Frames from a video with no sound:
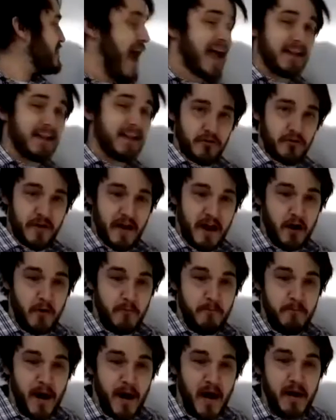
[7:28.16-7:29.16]
that you're there,
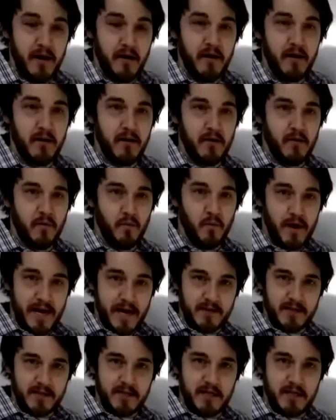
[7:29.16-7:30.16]
but what
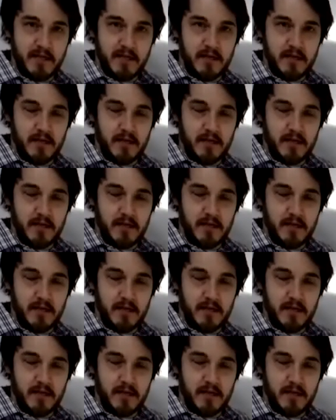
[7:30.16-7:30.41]
else?